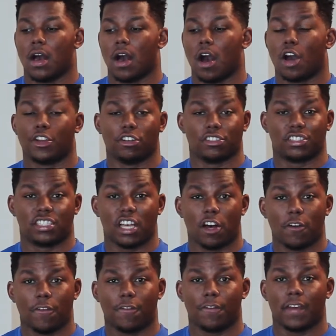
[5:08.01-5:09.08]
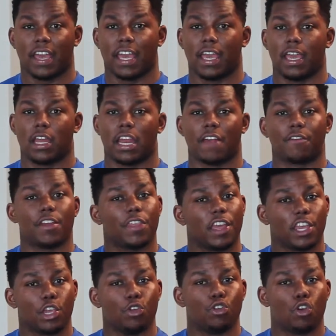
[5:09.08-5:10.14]
on yourself and
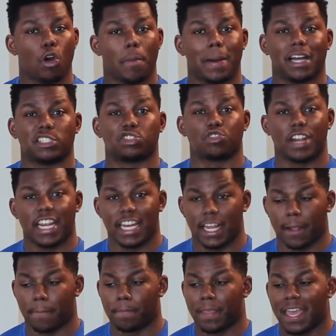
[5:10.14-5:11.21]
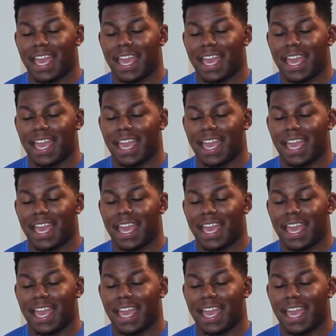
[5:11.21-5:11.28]
everything you know about training.